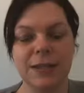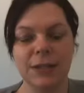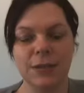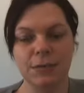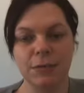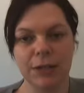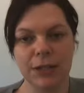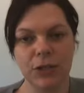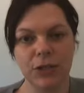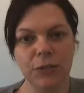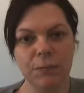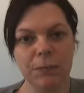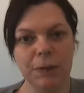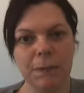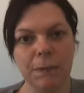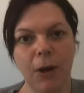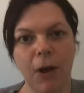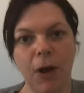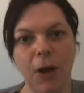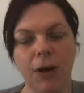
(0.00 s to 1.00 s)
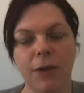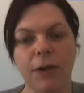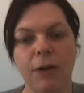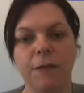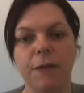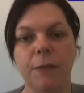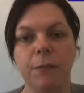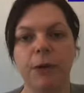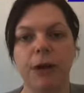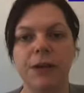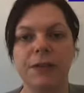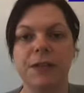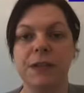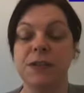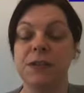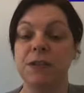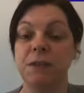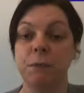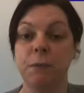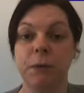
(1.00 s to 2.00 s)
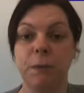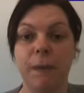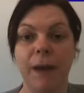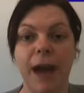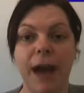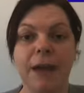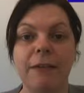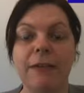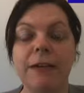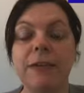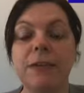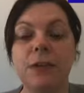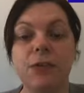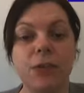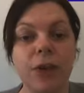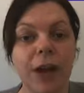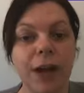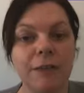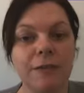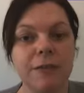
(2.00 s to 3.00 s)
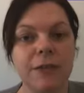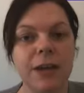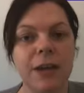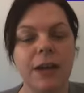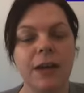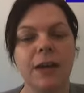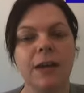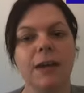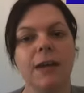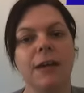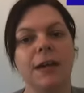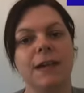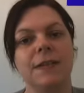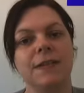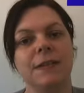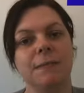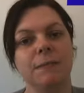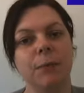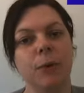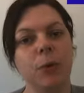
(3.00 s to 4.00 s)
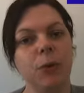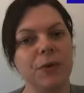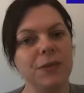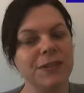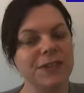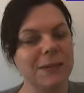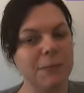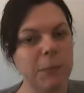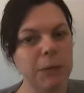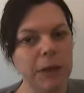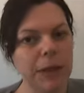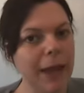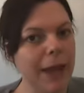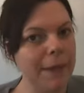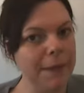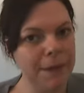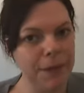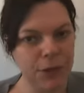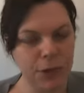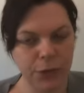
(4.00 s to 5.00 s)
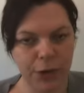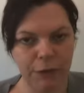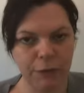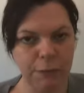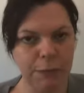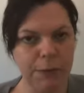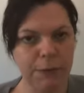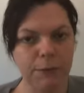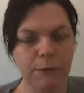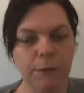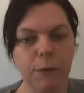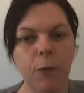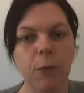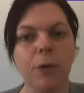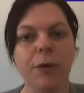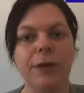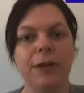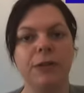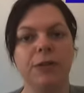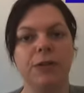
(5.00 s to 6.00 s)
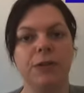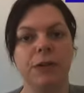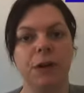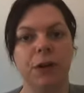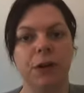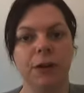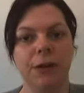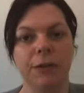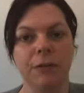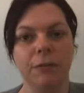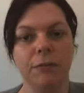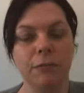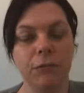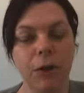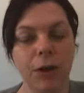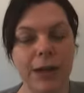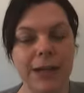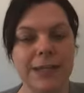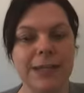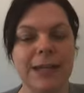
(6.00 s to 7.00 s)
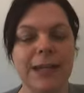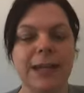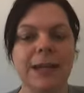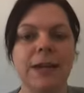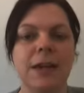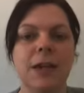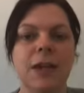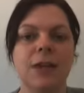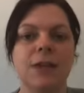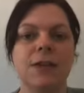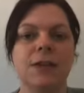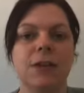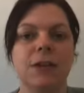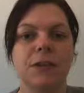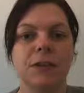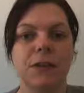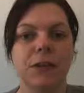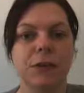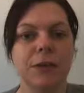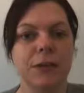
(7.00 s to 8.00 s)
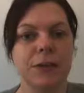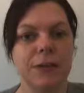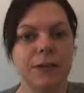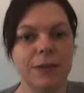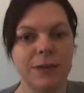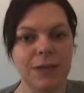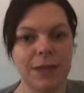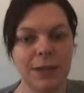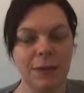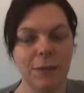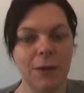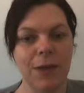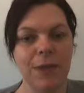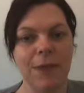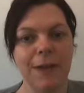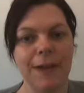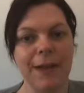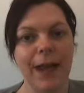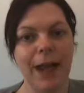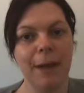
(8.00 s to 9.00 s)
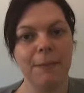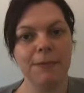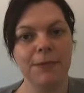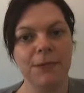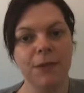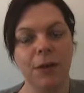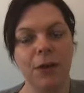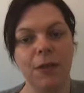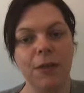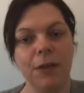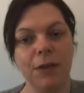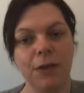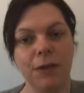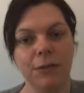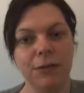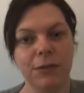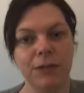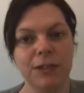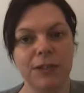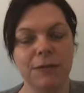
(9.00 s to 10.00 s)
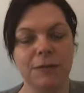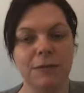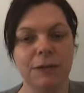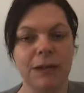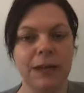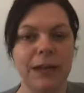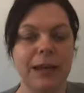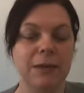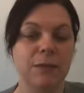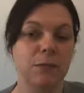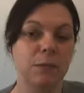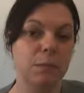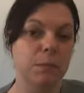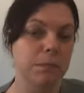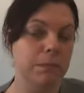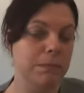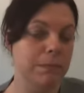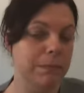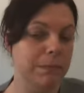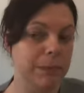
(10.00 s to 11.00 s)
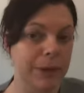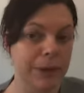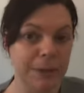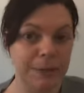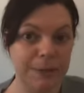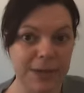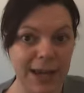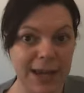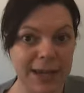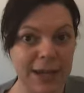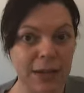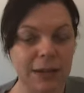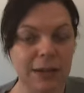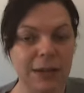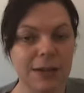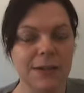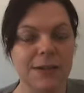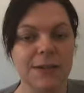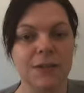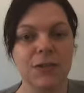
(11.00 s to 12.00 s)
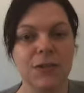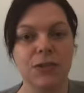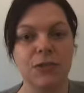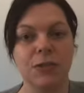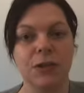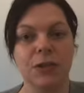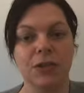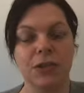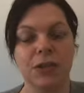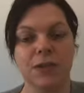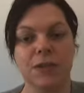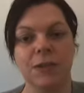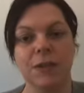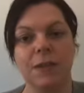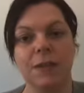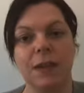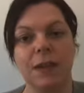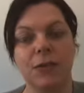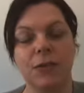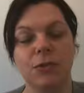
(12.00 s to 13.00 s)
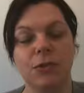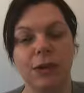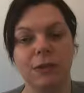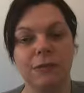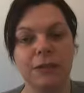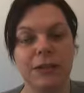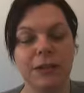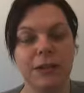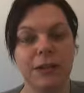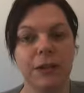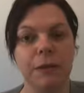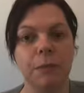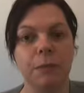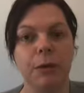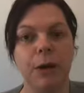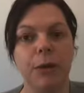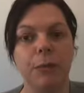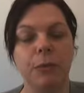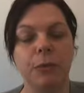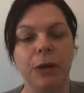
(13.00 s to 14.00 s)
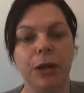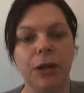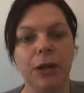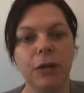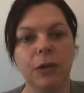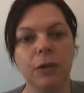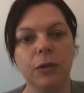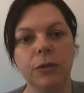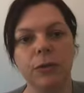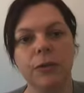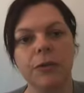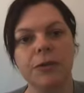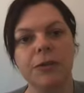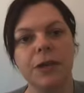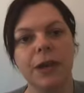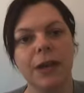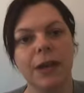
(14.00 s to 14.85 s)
really should be part of the process of preparing the draft. It's important to plan the draft before you start writing so that you can see where the gaps are that you need to fill in by obtaining clients' instructions and then drafting an appropriate clause.